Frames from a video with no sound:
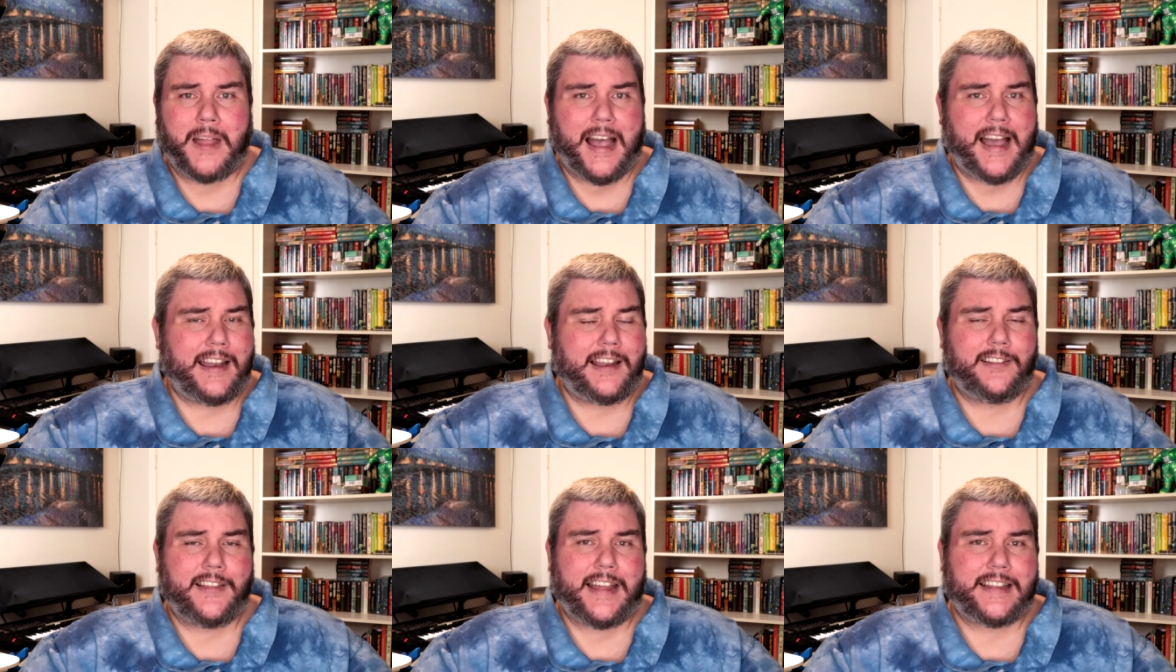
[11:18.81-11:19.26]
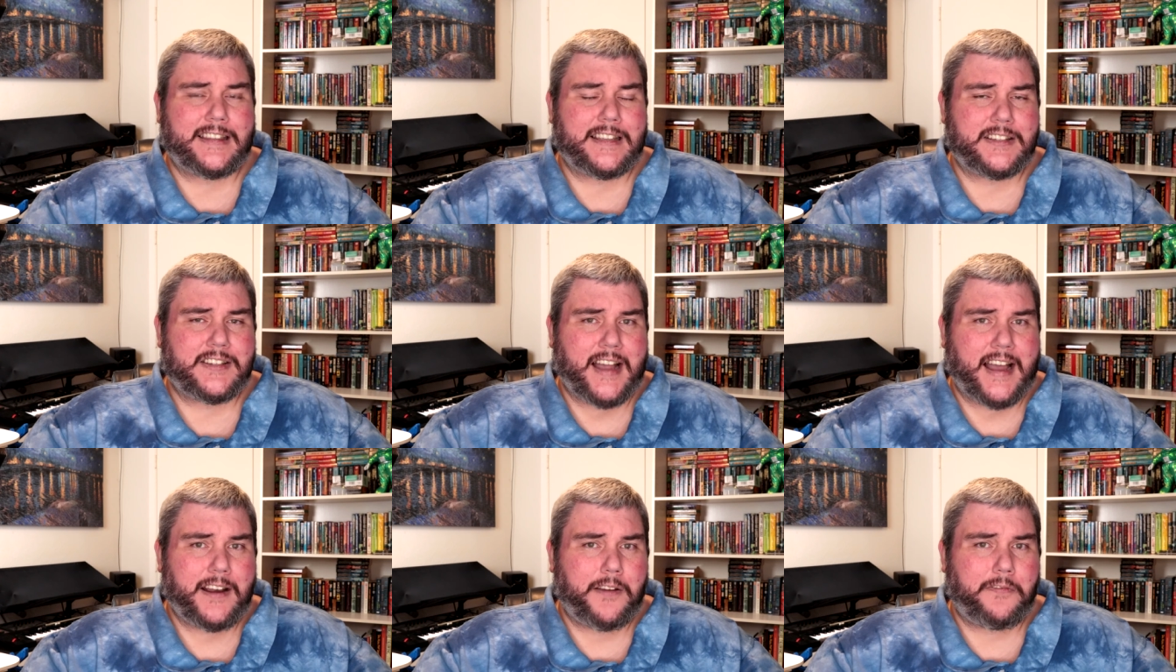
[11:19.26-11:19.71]
I didn't like the
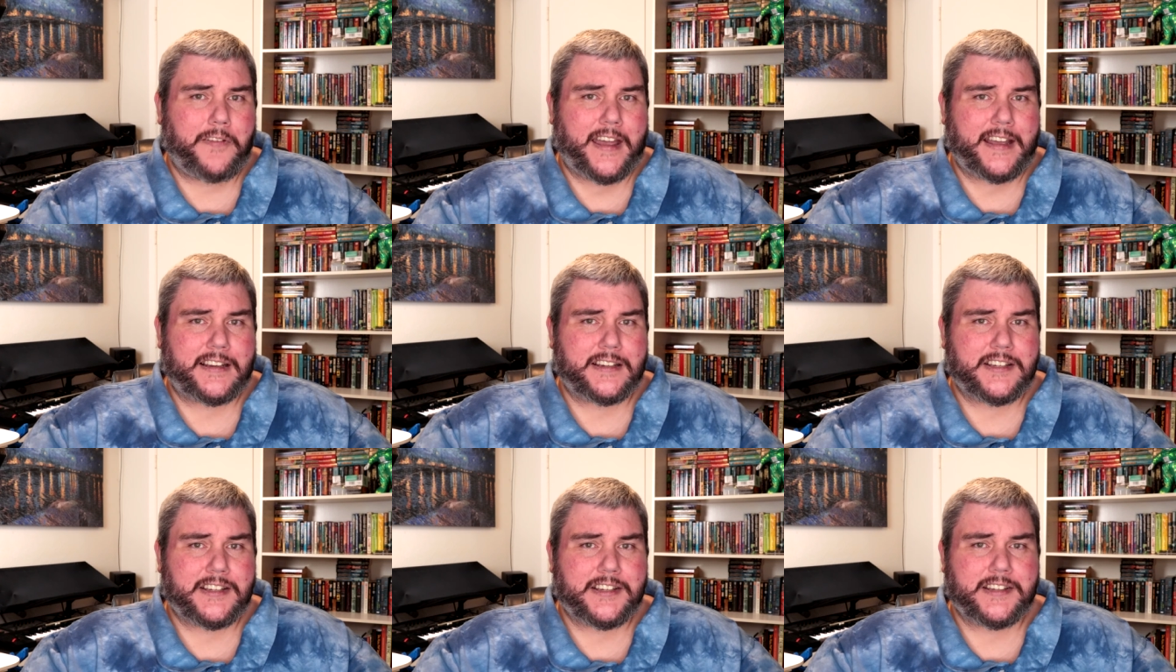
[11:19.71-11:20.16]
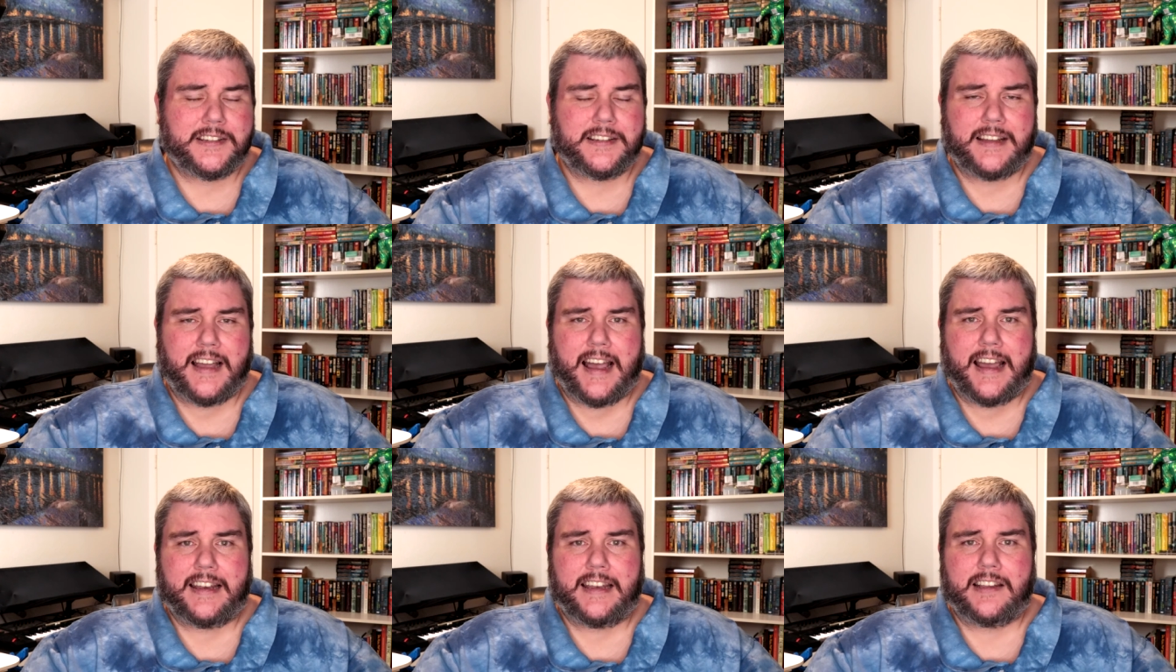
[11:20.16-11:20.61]
side effects.
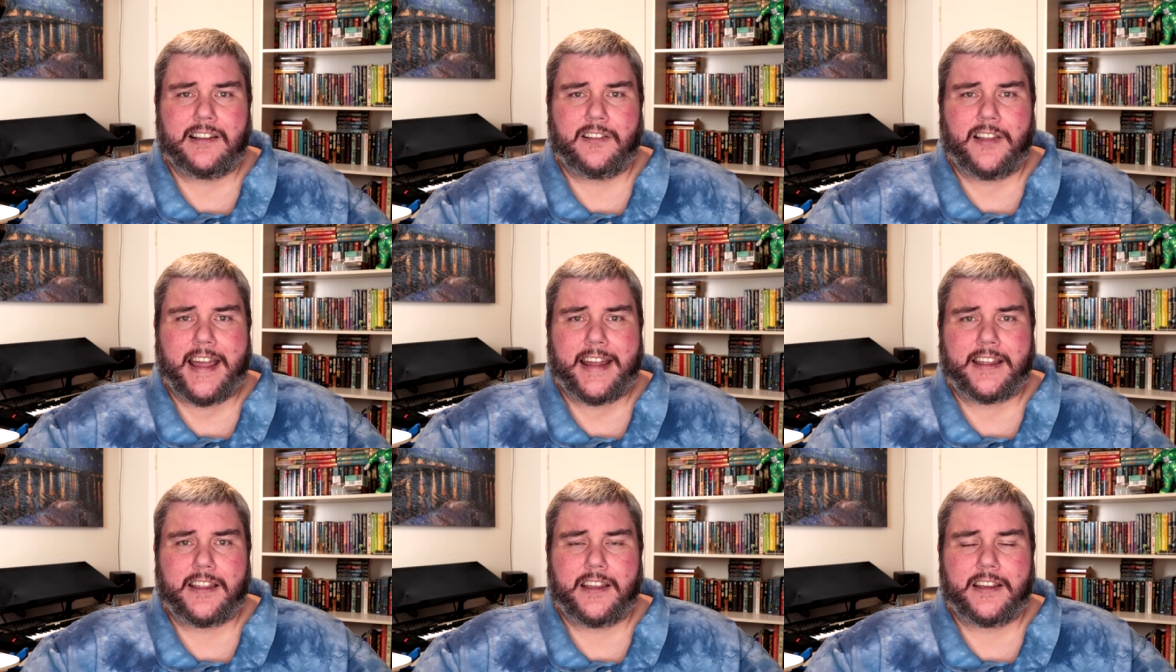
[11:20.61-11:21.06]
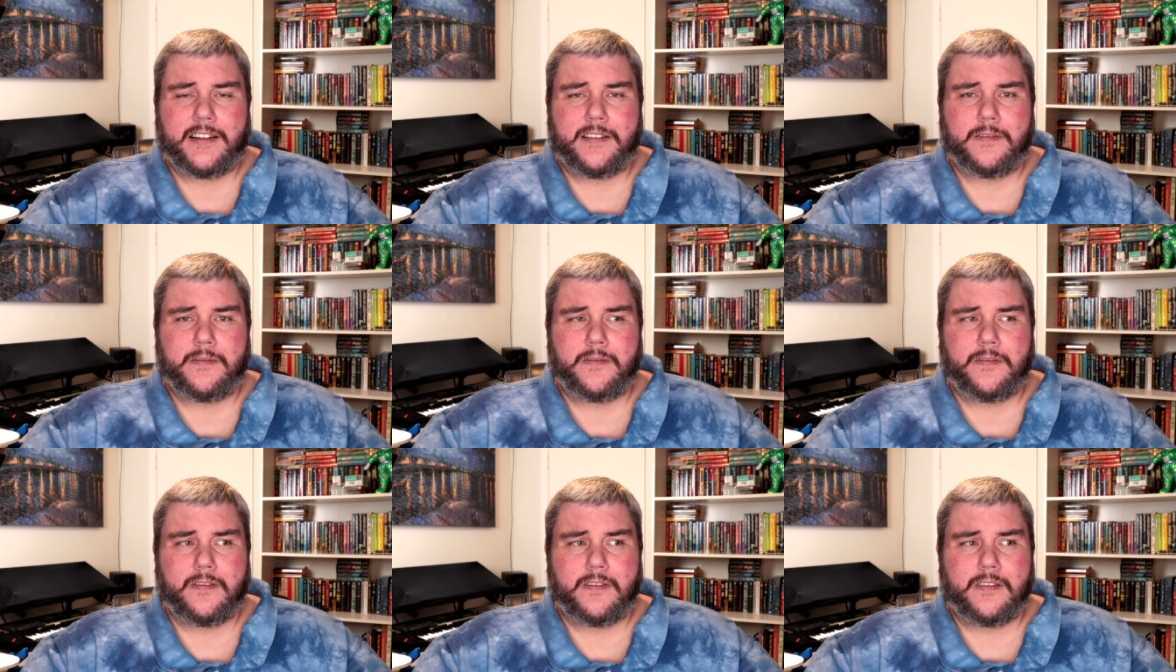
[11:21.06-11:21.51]
I didn't like
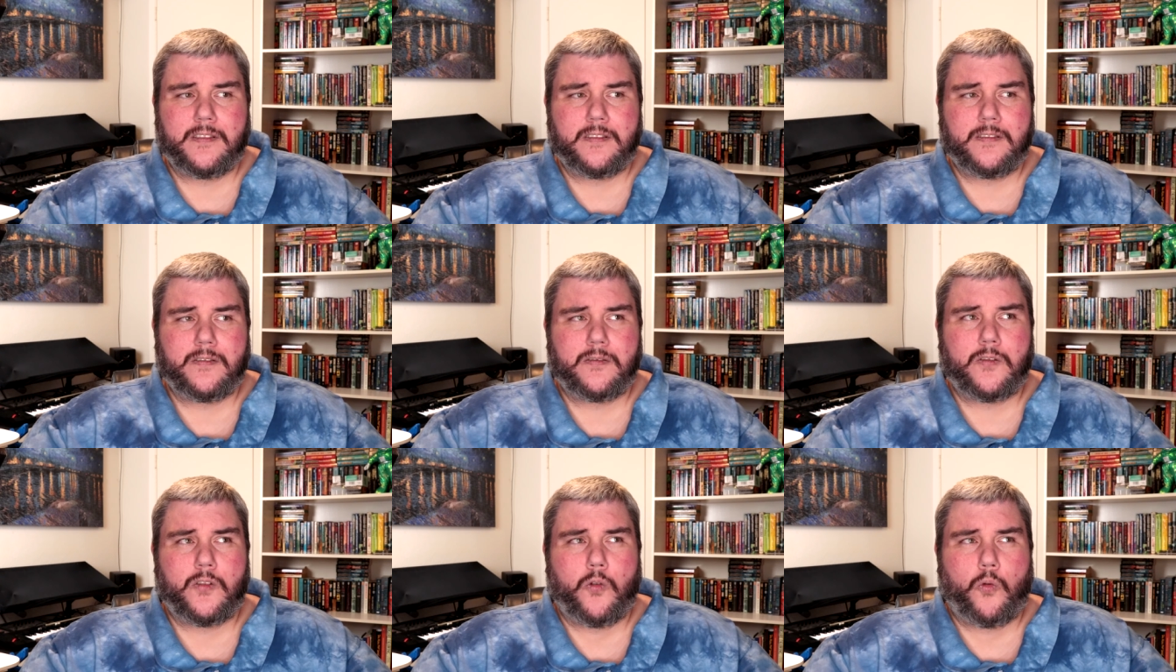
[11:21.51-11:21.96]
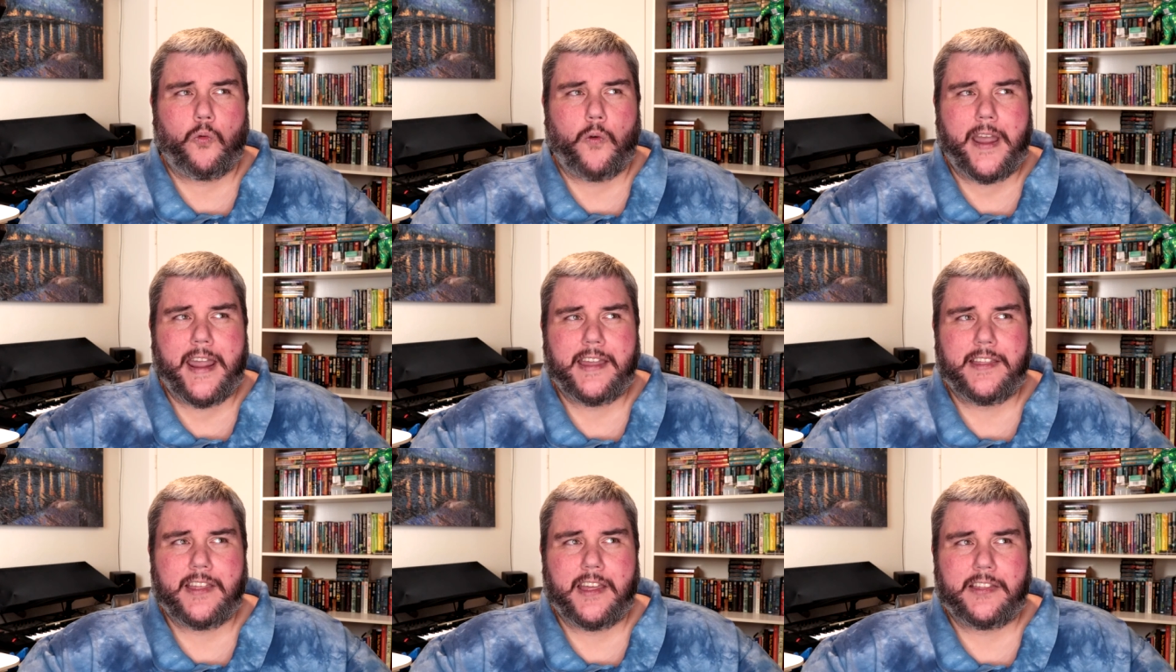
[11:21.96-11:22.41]
the
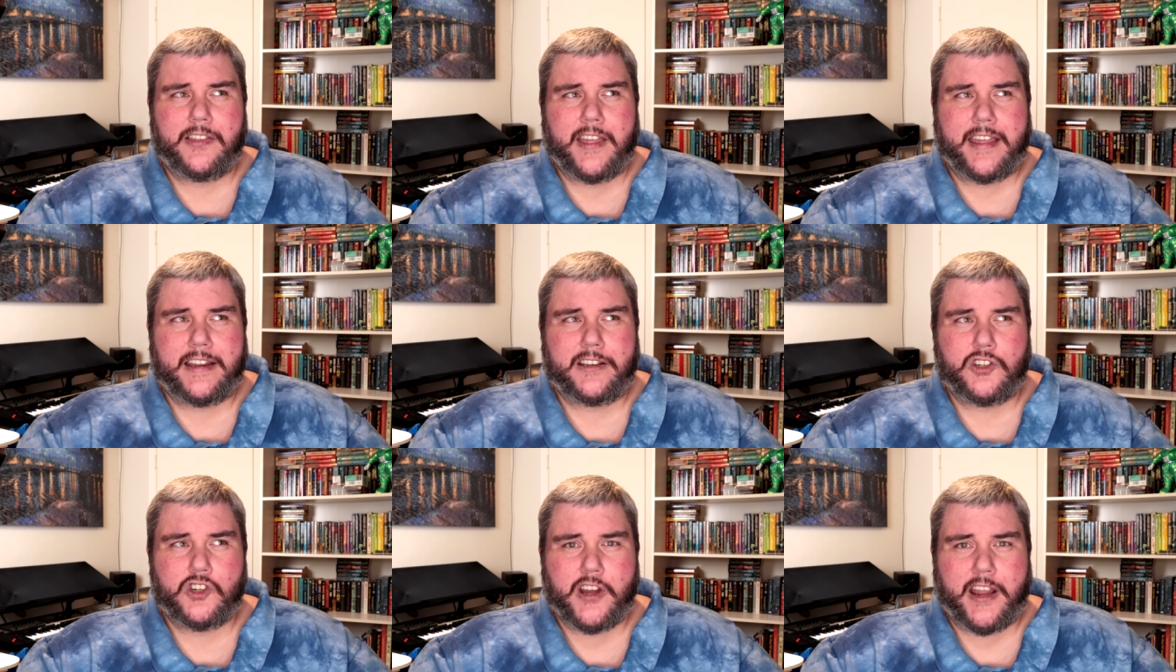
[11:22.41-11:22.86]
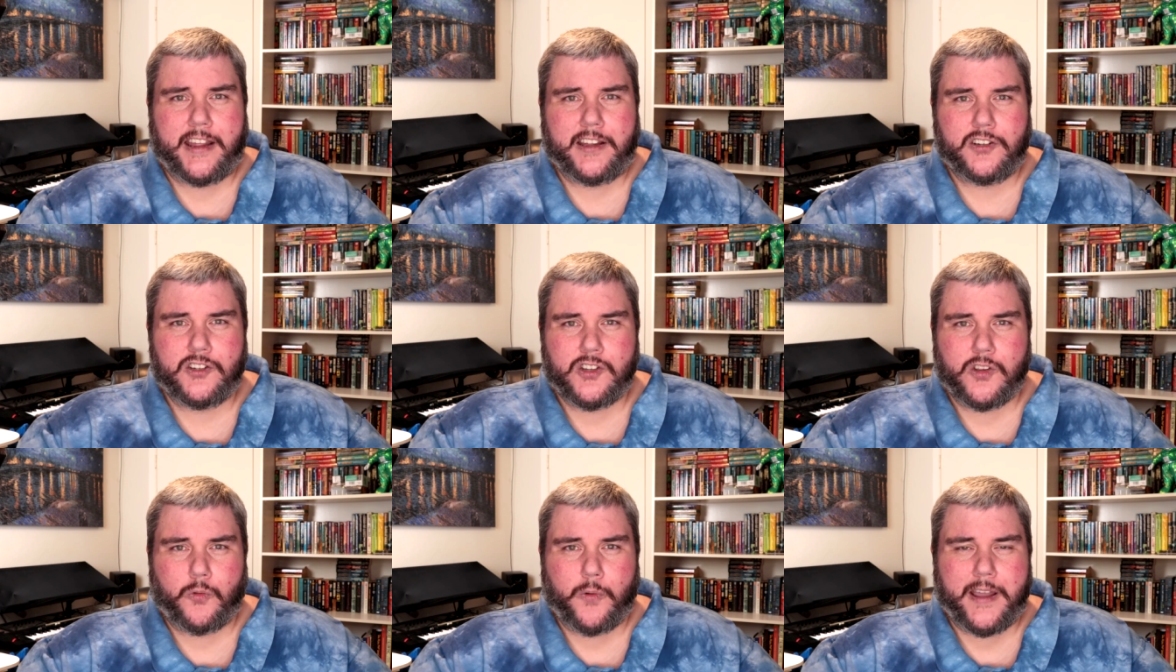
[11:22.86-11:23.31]
way that they
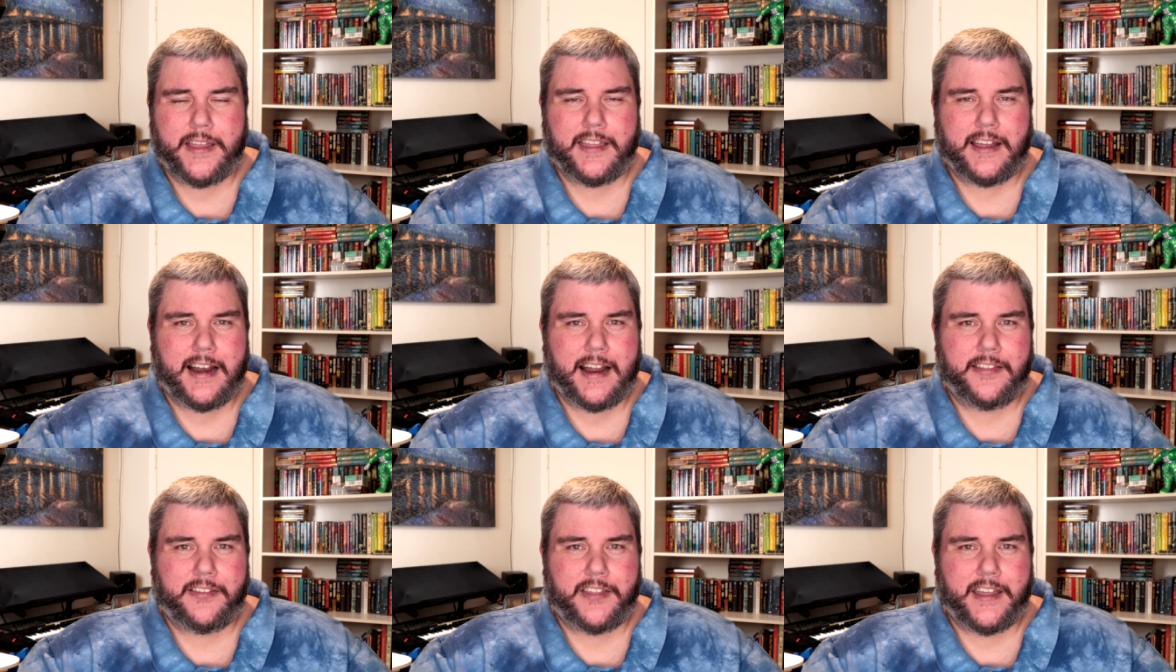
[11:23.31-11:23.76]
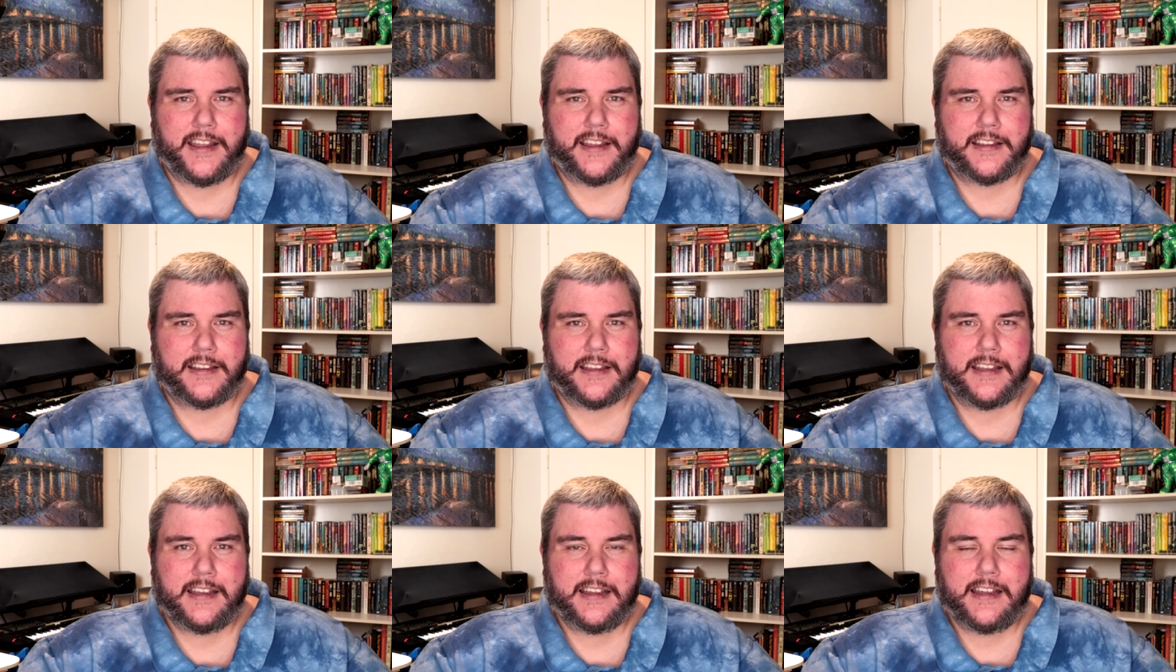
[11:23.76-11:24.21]
changed the way that I
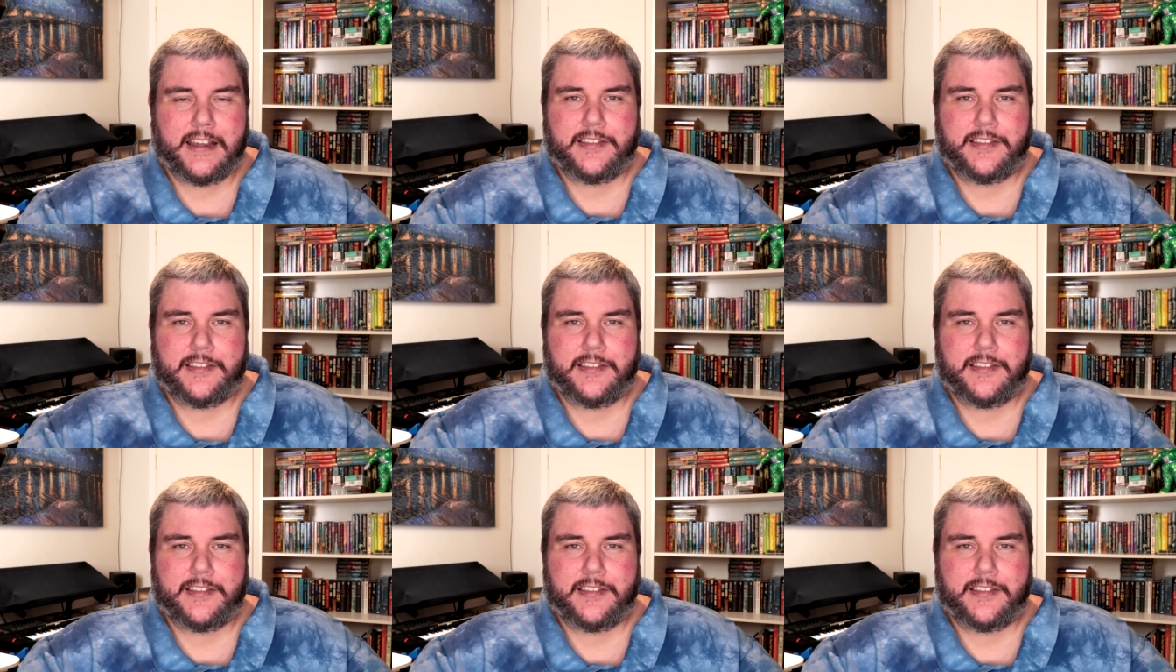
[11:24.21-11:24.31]
think.